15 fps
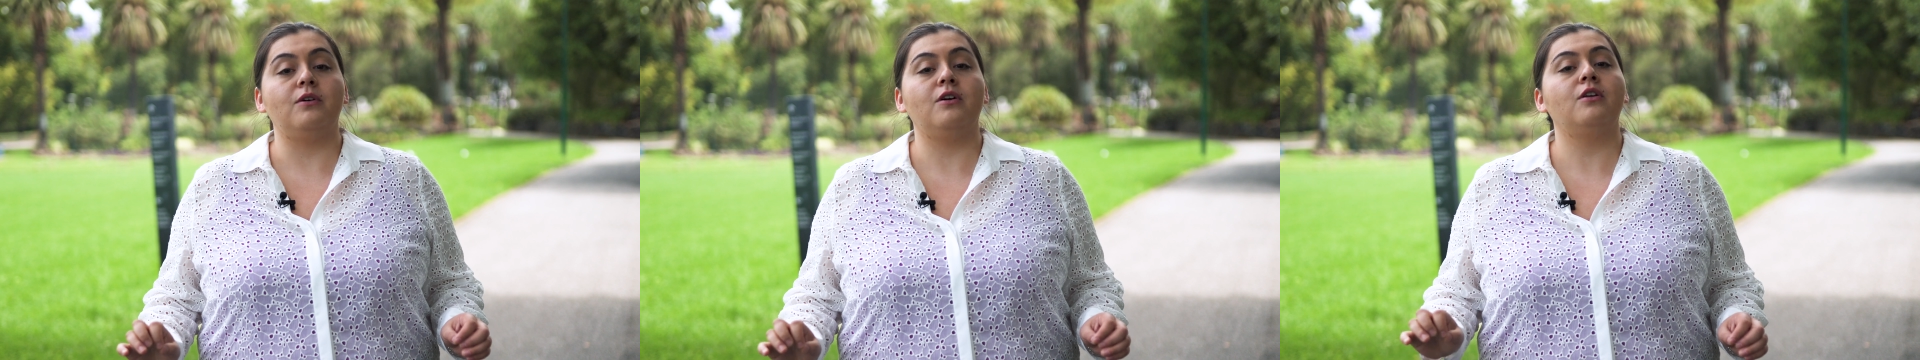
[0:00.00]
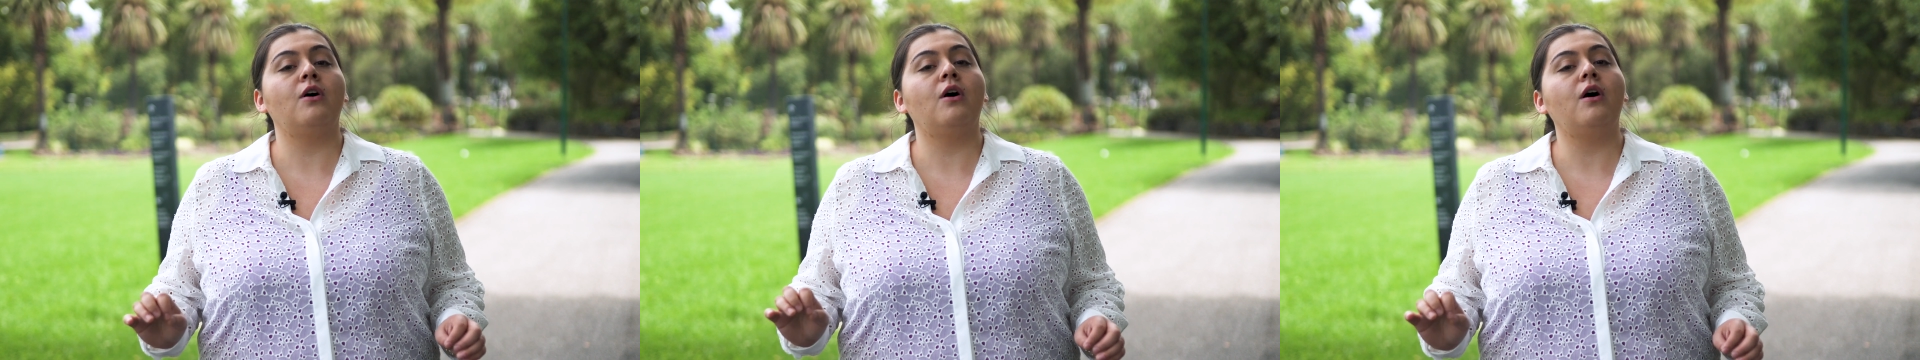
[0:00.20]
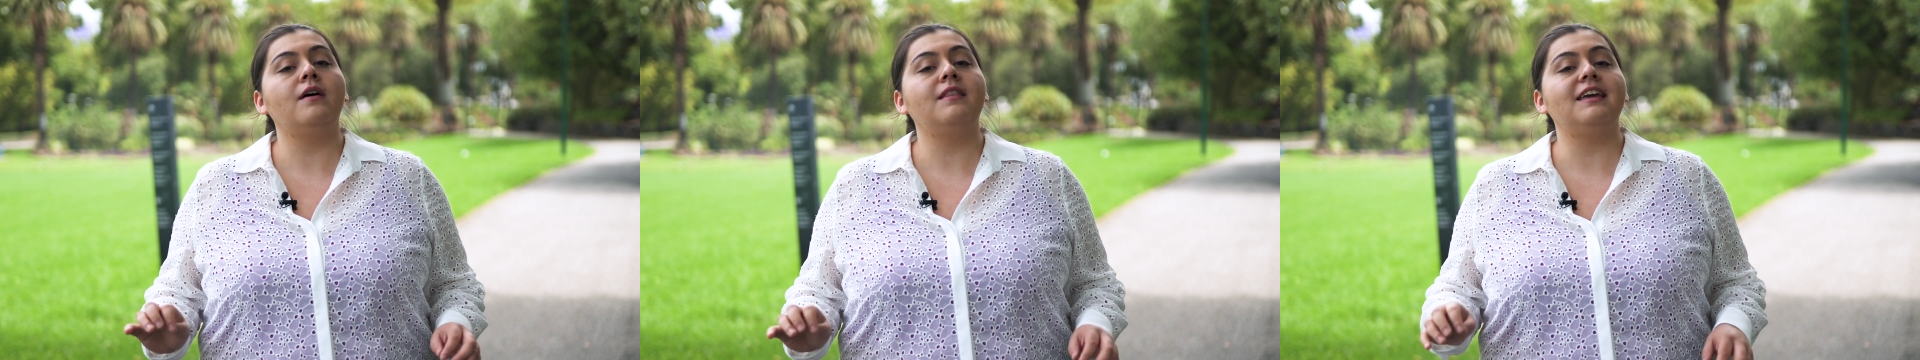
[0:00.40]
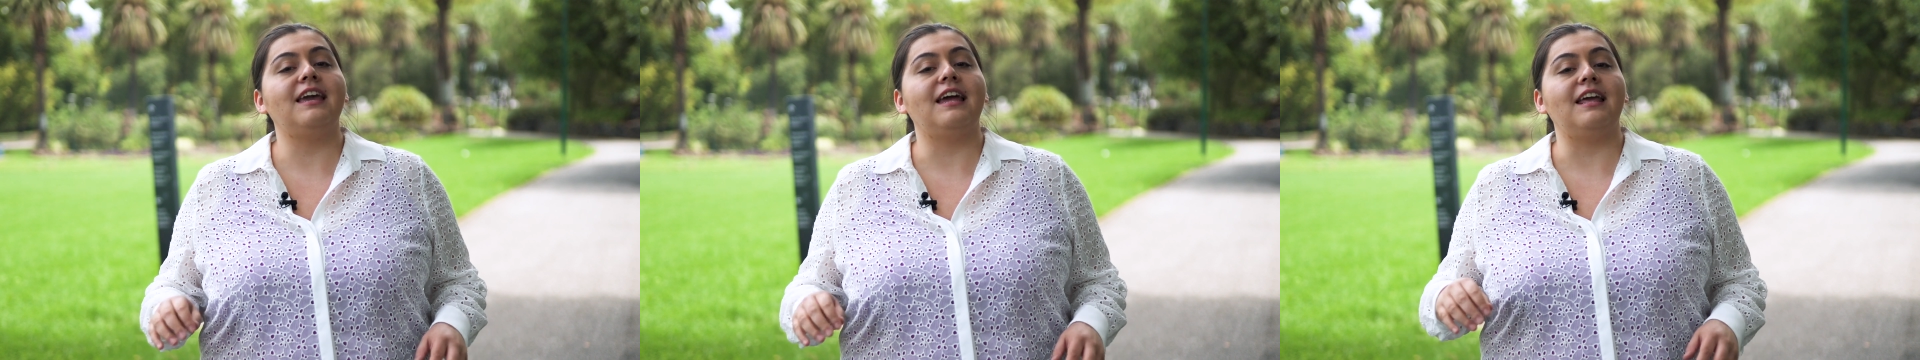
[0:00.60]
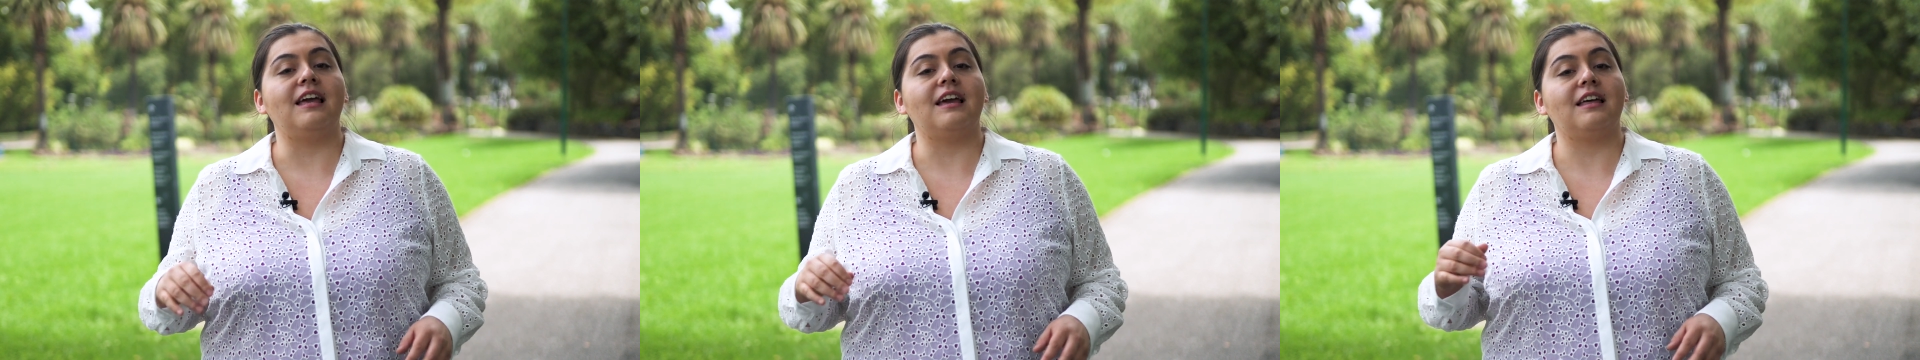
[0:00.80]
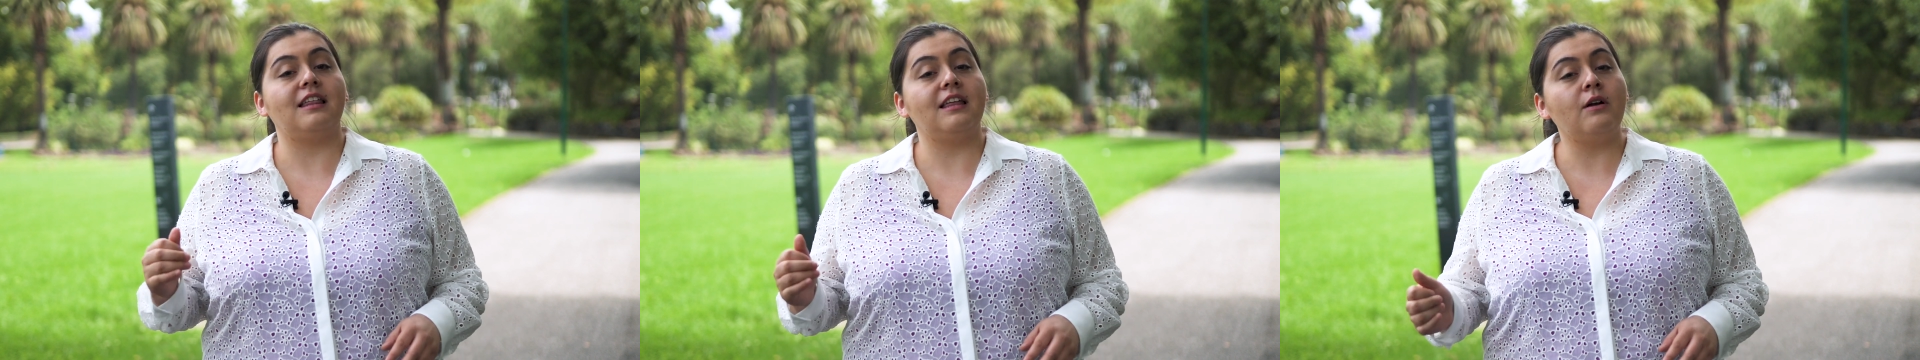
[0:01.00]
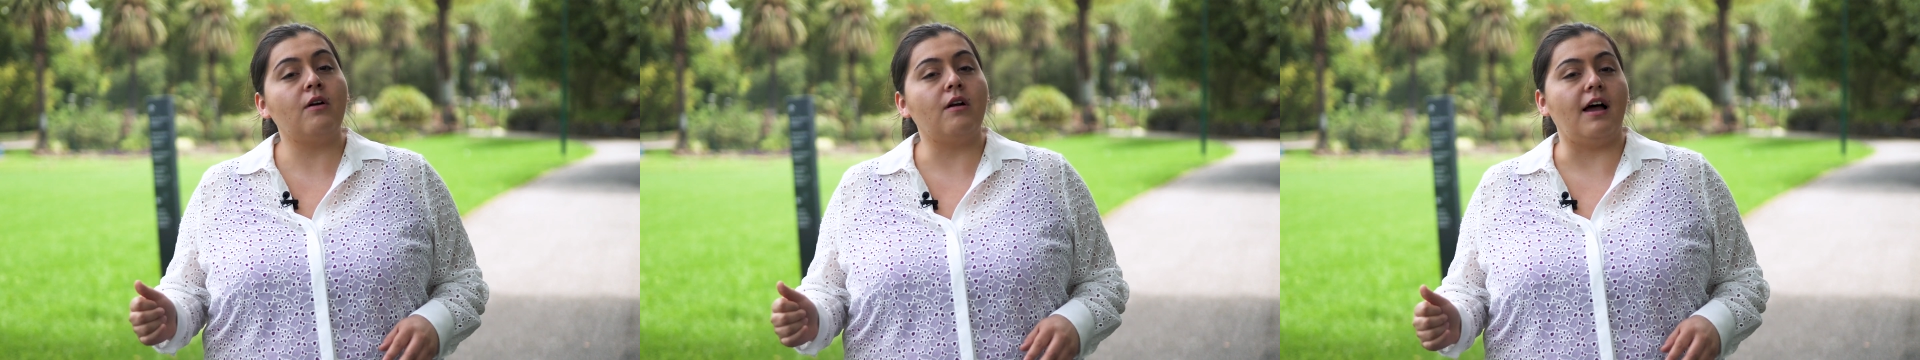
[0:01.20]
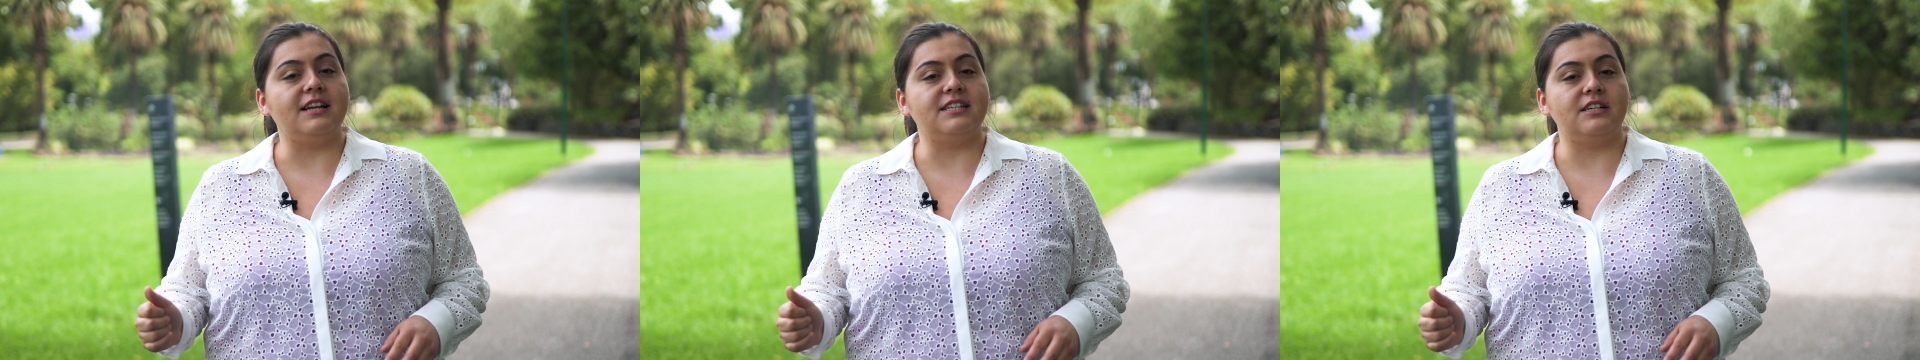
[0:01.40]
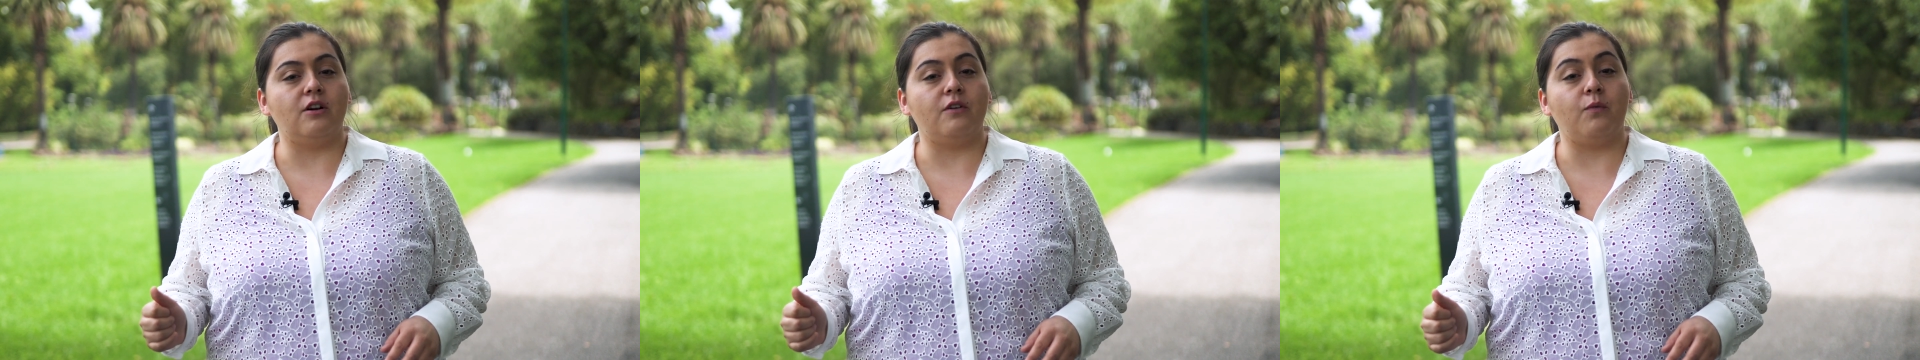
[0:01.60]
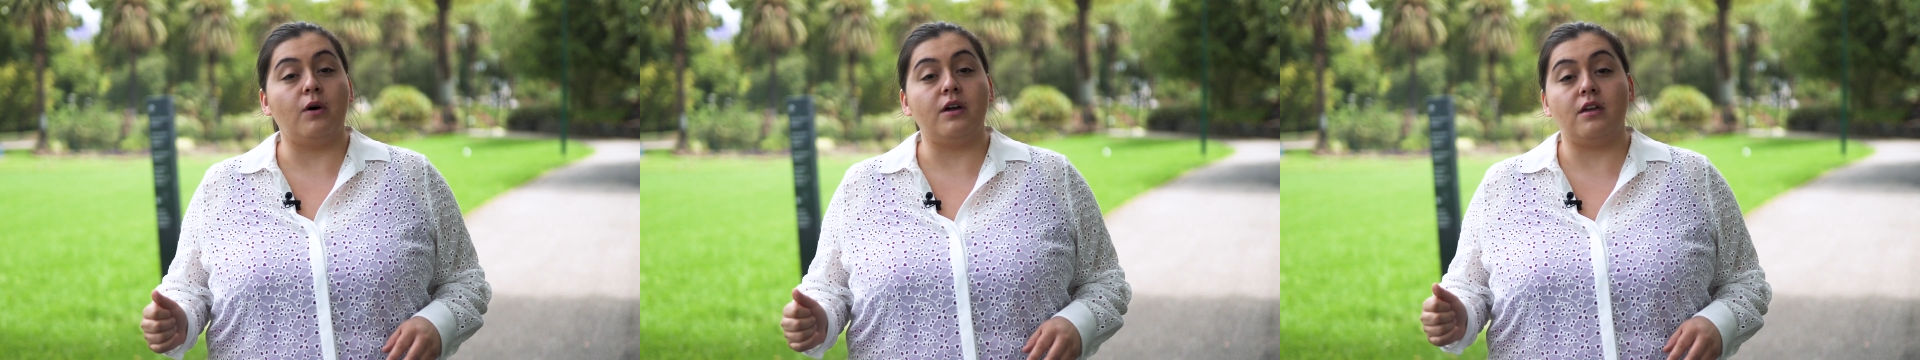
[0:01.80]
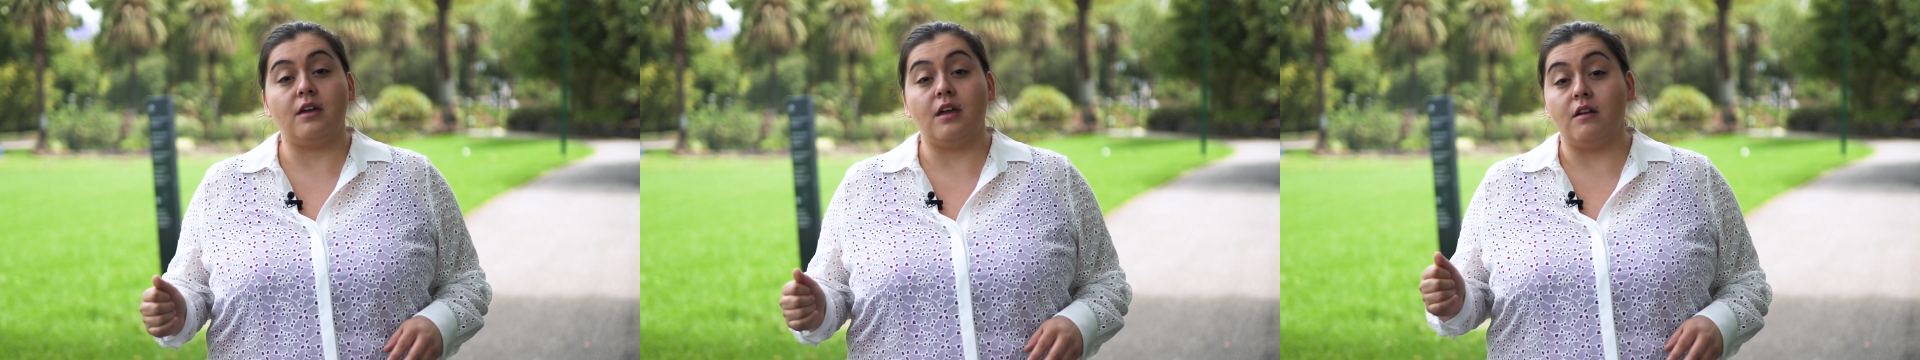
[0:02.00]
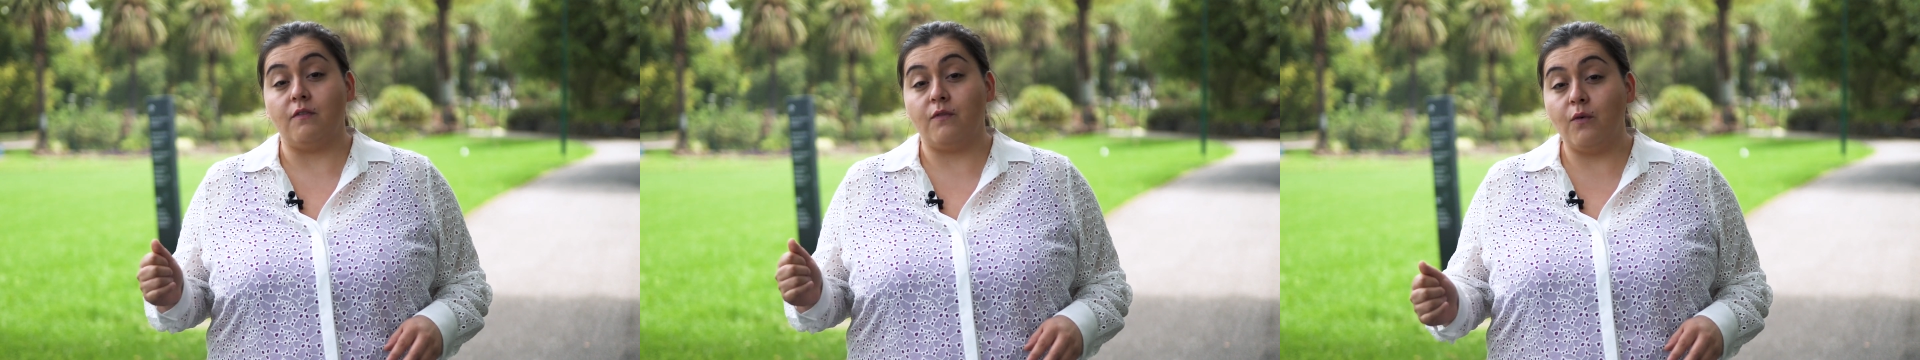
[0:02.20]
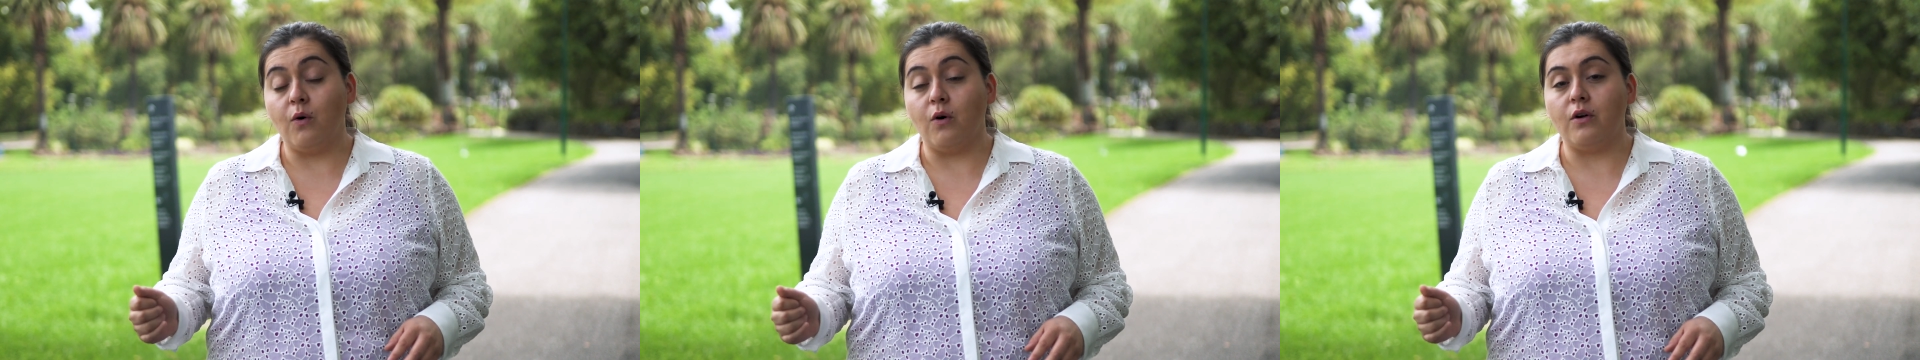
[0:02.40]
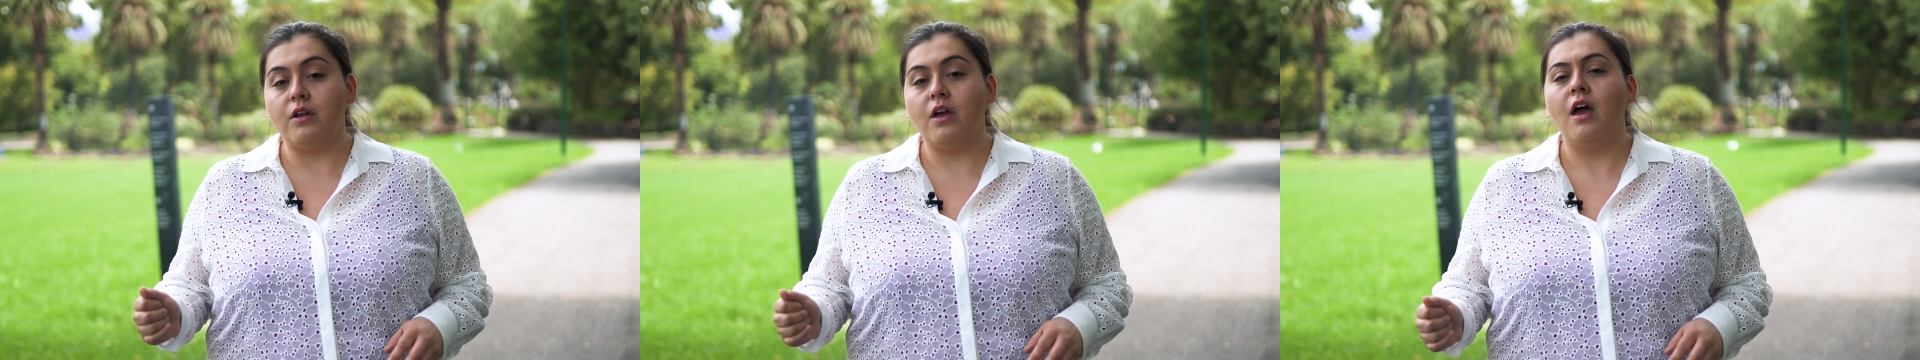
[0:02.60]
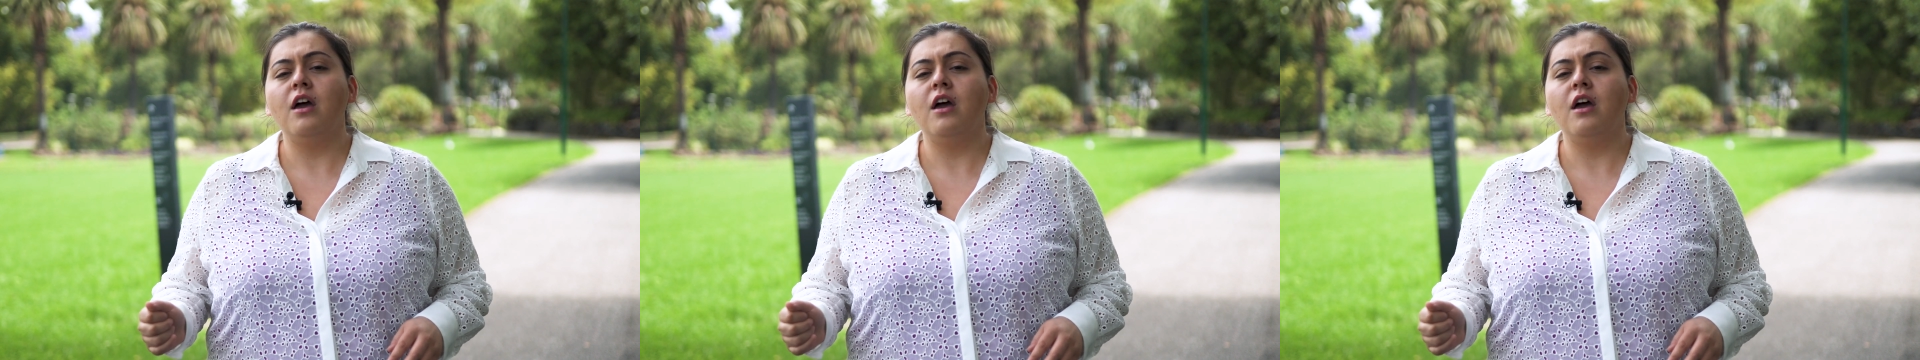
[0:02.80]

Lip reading: you're not only getting a clearer idea of what you can afford,